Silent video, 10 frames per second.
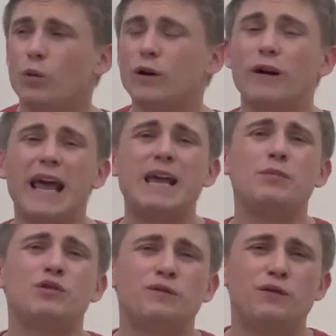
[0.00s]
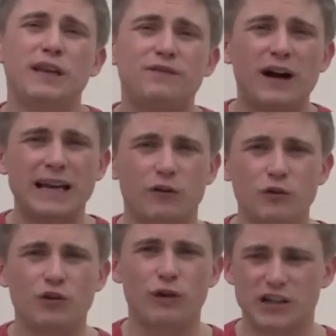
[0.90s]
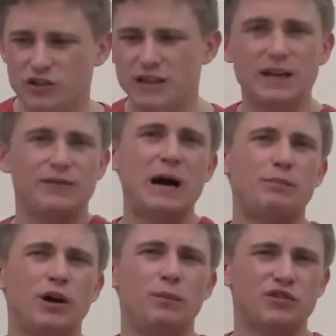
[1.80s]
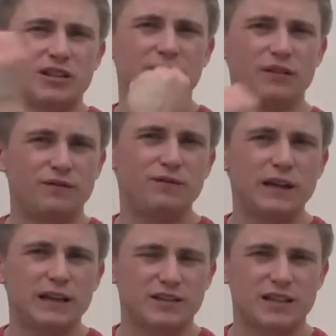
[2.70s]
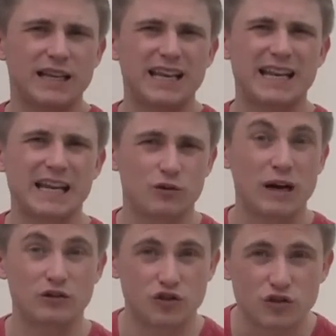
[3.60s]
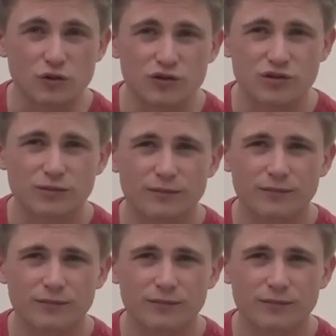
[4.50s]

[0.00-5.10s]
We're not able to fully find our own direction and live our purpose and live it fearlessly and connect to our juice.